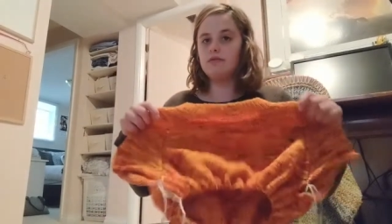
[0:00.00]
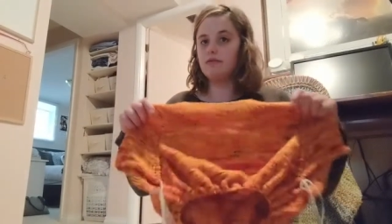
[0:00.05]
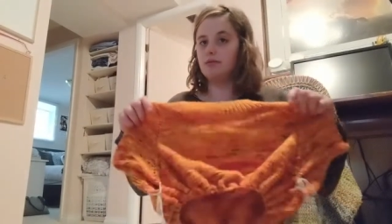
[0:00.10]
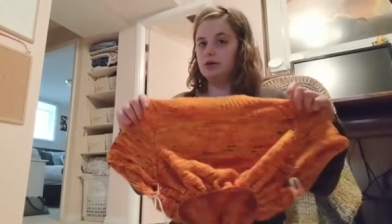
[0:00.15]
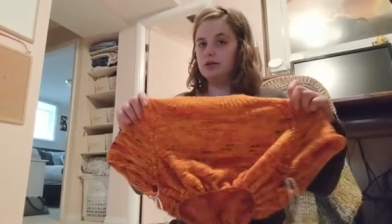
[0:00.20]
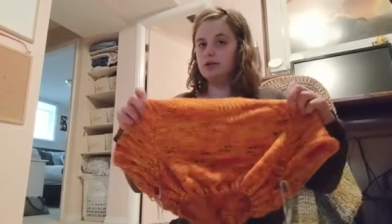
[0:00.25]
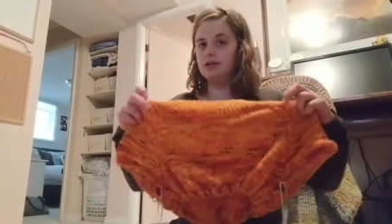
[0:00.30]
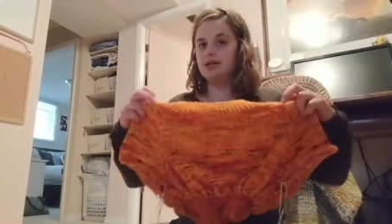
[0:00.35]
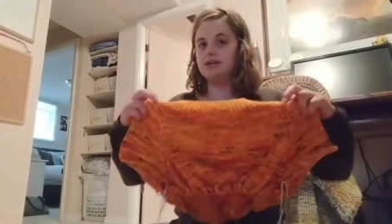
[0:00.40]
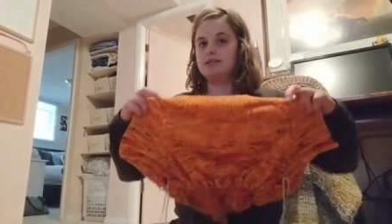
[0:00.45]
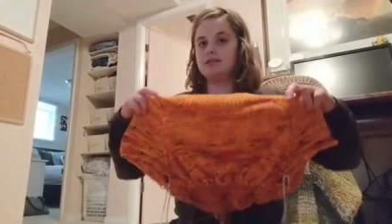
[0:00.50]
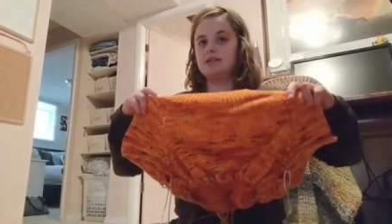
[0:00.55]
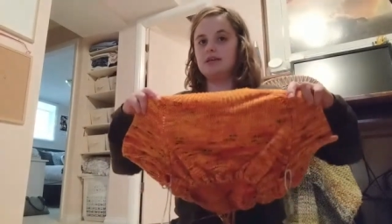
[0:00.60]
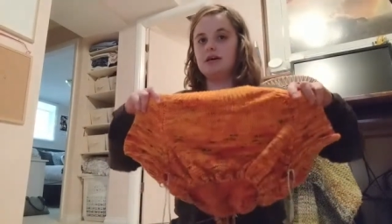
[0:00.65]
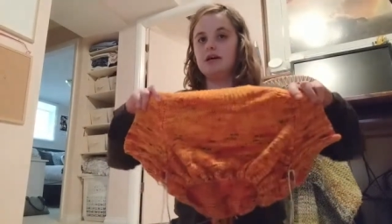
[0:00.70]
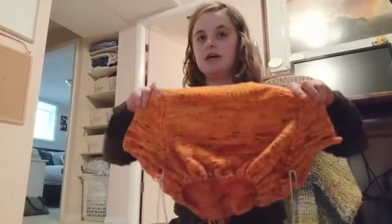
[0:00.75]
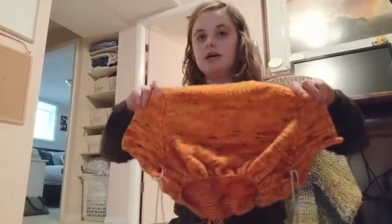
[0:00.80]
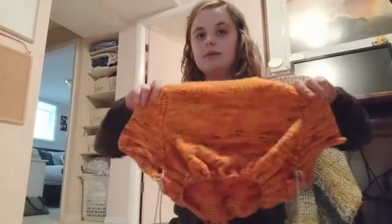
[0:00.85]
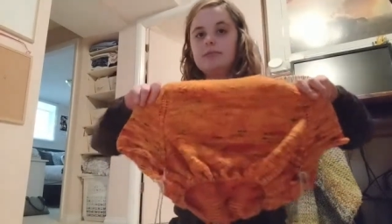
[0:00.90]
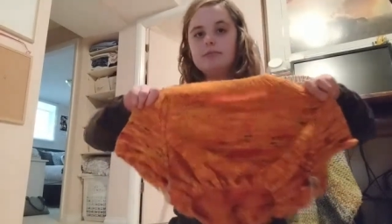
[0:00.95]
one last
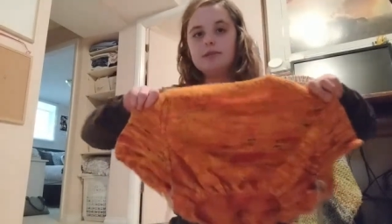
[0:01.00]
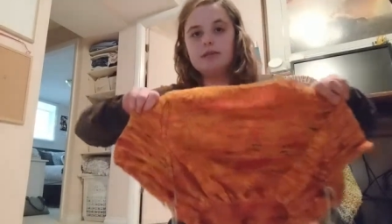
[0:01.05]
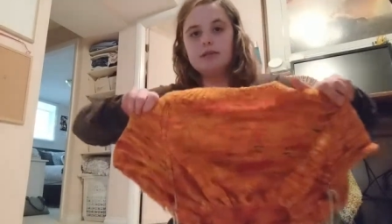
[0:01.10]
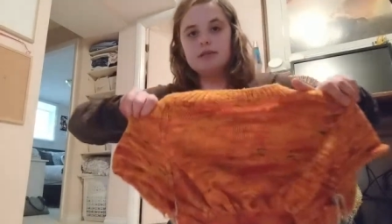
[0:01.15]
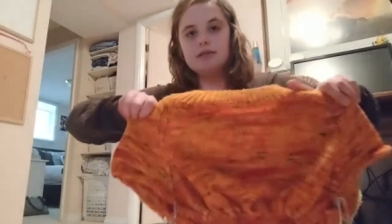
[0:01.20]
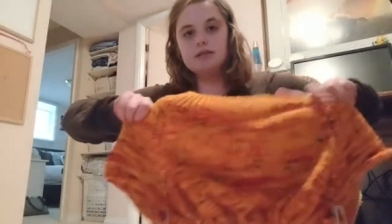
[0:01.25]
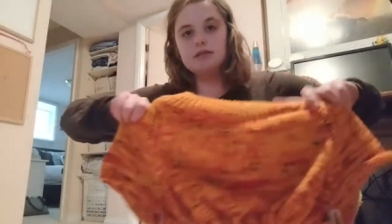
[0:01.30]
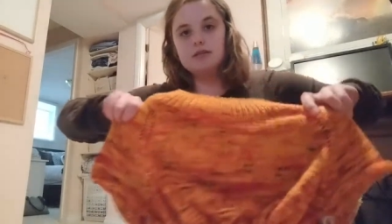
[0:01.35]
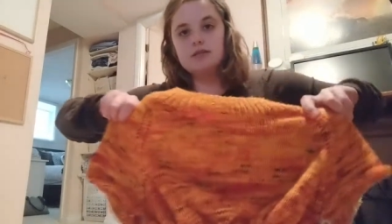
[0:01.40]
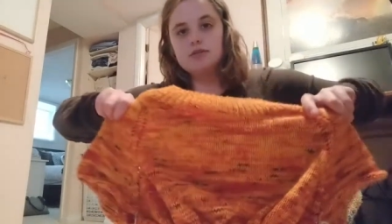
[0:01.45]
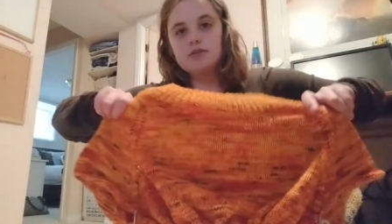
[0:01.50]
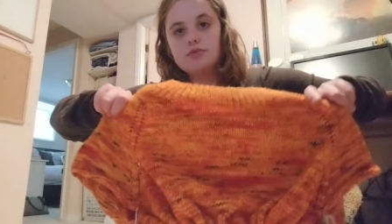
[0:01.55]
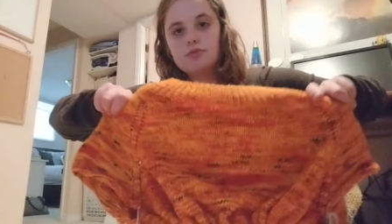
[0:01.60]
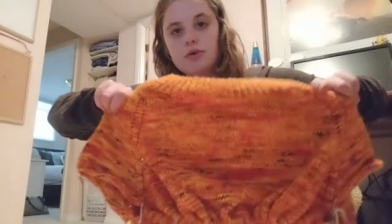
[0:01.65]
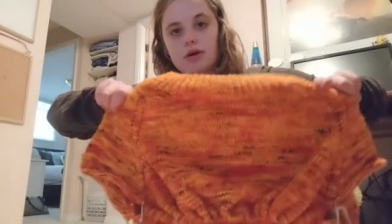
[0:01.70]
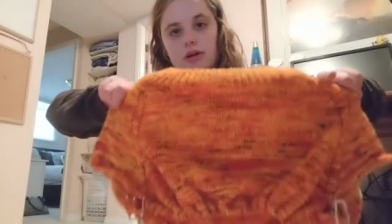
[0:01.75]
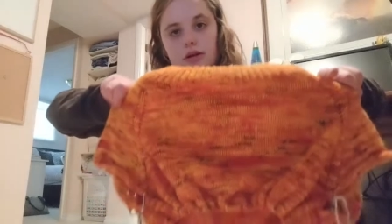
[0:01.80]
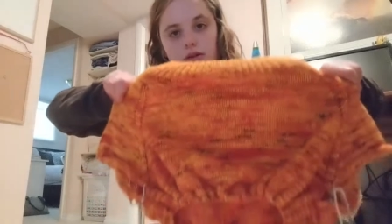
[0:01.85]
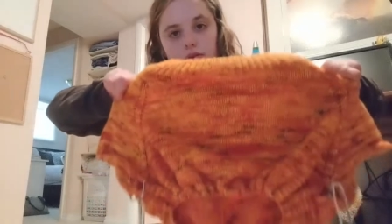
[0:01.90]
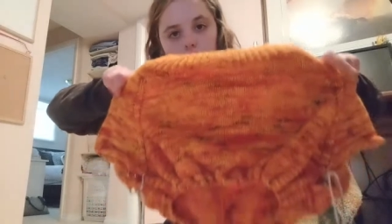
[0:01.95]
time, this is
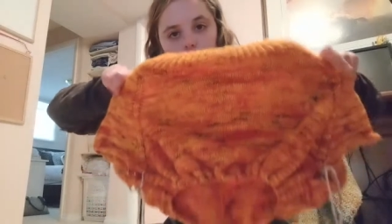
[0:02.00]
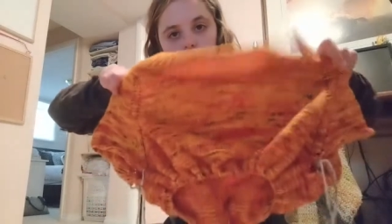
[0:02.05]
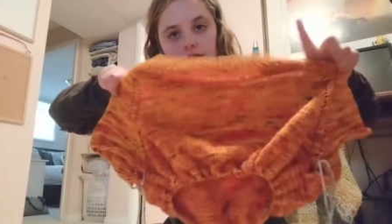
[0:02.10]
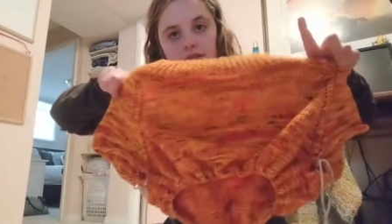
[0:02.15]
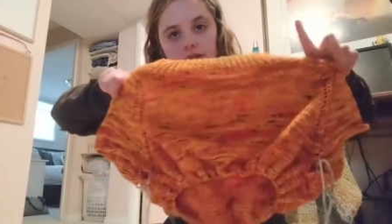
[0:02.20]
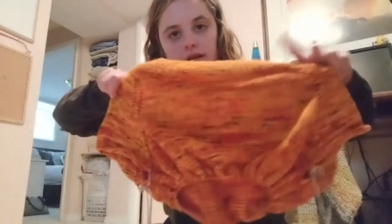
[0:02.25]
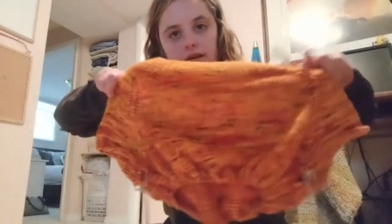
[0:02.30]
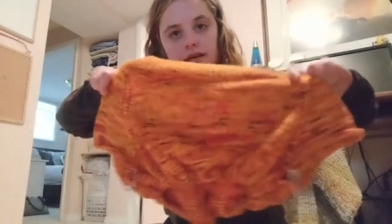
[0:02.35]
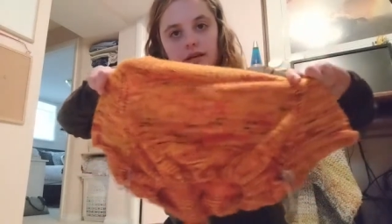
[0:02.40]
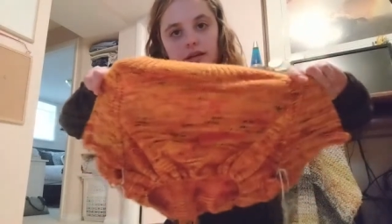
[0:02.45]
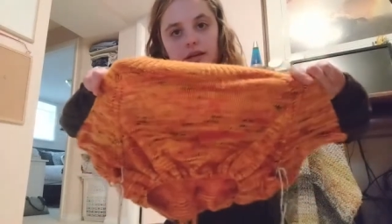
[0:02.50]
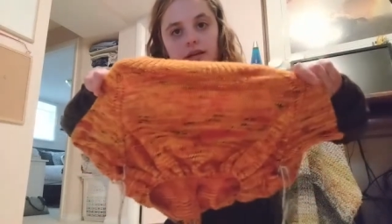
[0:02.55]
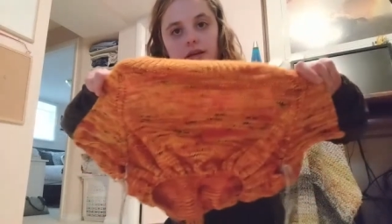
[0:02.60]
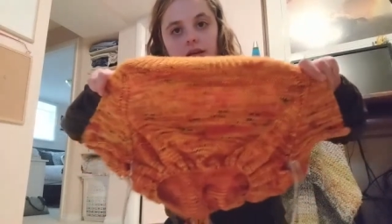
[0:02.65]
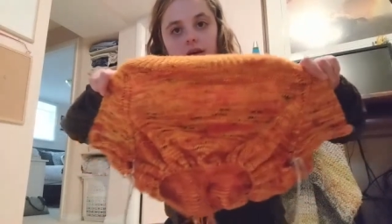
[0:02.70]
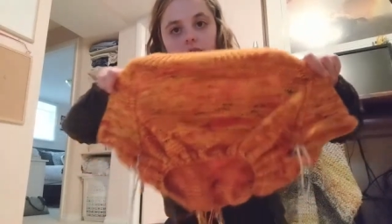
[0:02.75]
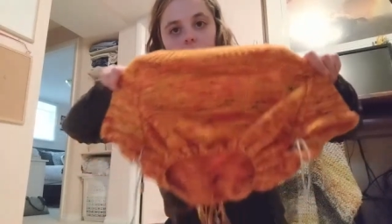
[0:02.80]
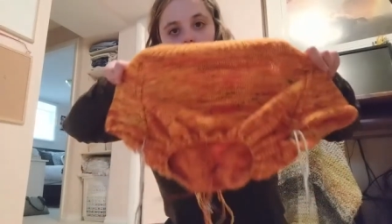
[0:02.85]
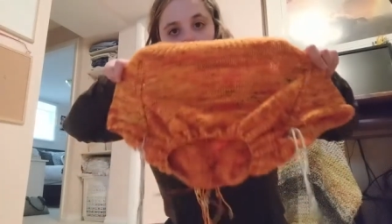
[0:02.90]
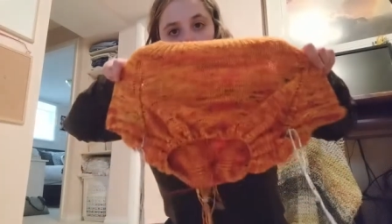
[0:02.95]
what it looks like
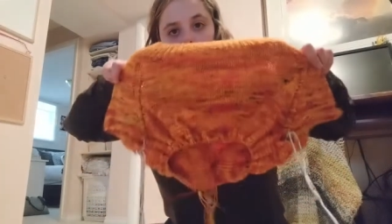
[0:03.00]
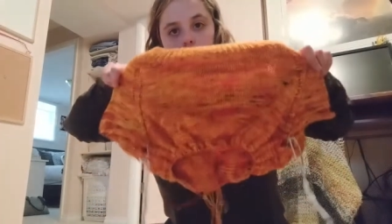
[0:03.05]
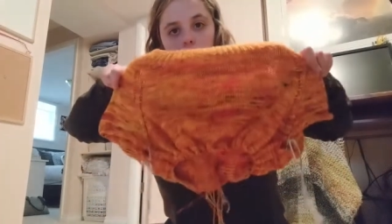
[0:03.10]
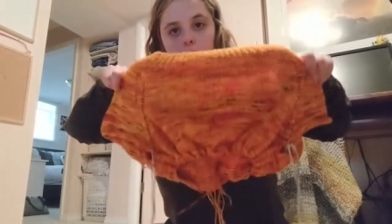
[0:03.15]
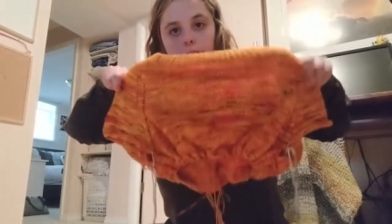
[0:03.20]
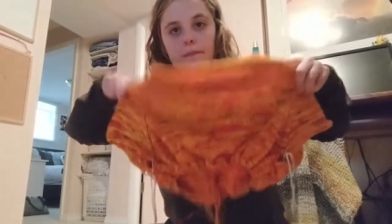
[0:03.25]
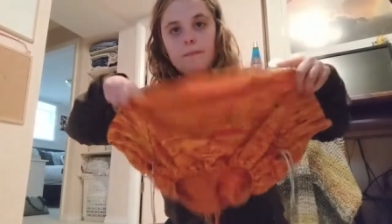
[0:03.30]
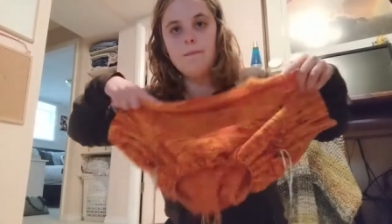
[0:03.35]
knit up.